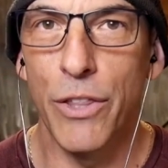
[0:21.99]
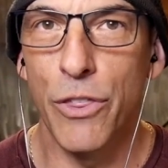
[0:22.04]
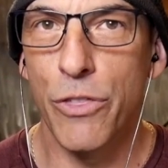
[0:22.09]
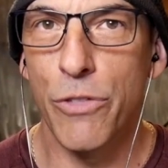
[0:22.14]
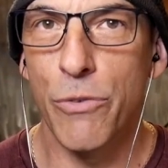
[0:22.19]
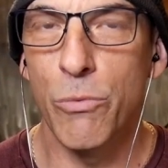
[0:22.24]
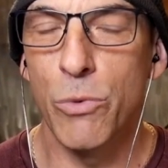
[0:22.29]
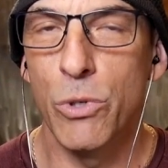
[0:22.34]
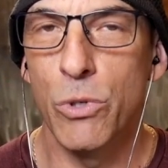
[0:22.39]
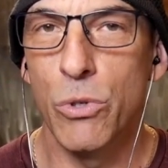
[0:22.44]

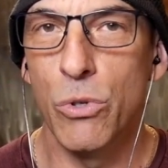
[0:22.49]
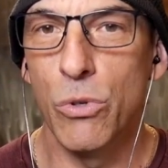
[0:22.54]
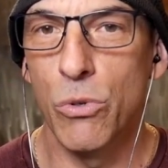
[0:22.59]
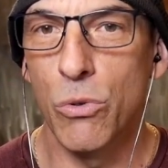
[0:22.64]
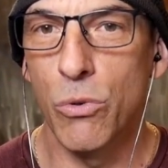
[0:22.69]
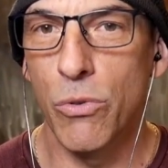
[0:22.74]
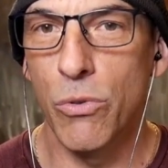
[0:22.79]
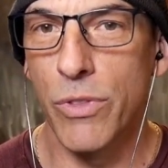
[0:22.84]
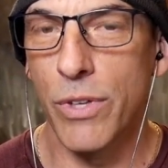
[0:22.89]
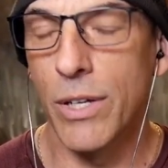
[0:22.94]

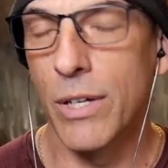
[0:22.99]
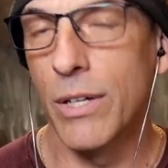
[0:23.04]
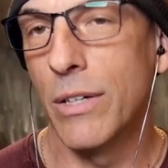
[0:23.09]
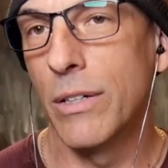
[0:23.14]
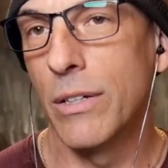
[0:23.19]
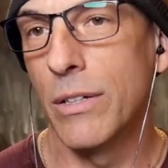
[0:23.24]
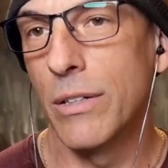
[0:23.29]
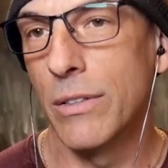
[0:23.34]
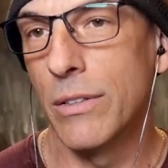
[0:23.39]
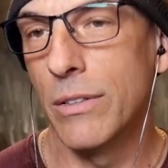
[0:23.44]
through
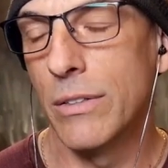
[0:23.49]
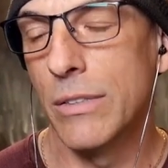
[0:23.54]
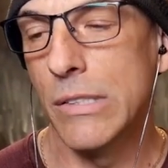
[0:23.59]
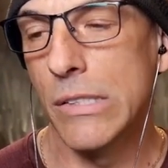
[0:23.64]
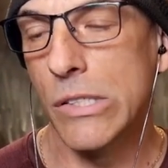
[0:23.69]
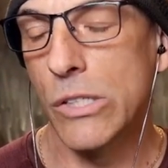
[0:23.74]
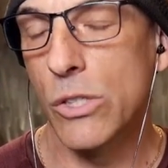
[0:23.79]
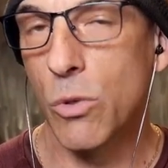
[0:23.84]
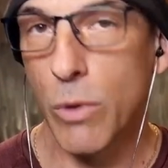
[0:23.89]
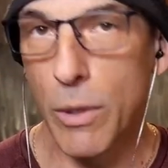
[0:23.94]
the
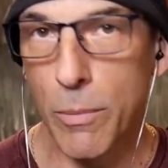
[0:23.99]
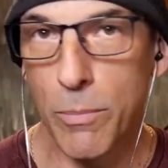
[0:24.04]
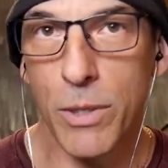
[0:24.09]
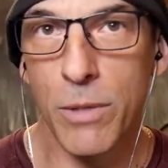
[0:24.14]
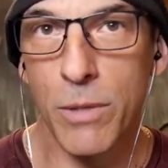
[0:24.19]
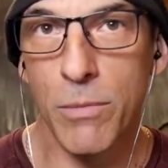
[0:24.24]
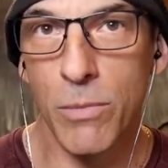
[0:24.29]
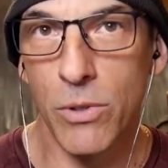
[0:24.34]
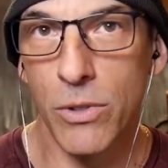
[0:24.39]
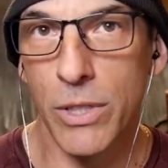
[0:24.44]
TWIP
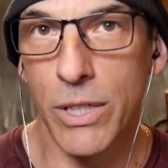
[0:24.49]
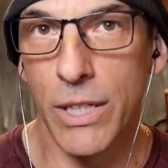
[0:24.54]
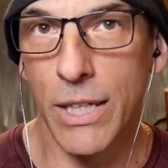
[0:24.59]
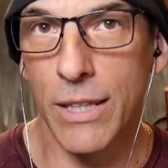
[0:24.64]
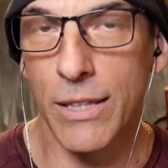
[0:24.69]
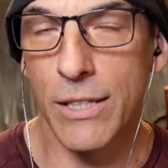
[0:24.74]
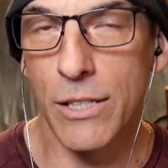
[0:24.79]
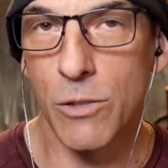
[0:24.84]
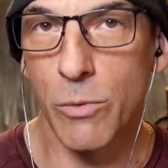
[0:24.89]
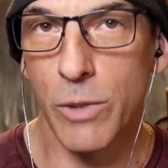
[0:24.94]
community,
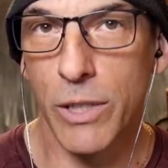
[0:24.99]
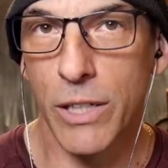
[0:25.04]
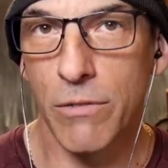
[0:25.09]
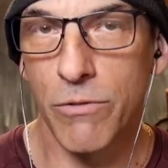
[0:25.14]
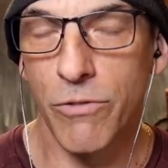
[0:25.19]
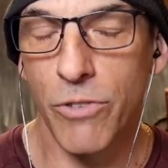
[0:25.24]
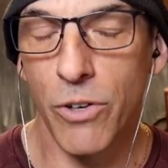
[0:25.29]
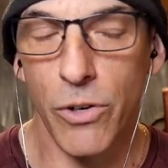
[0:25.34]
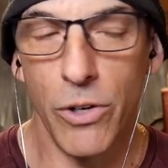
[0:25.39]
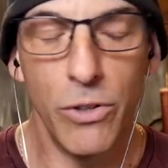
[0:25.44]
This Week in
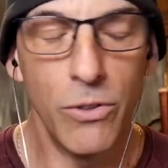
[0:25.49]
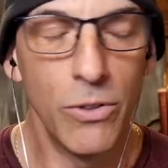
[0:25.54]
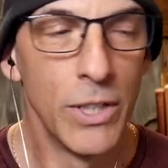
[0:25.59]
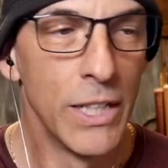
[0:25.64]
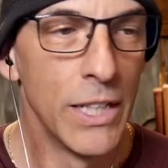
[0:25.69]
Photo.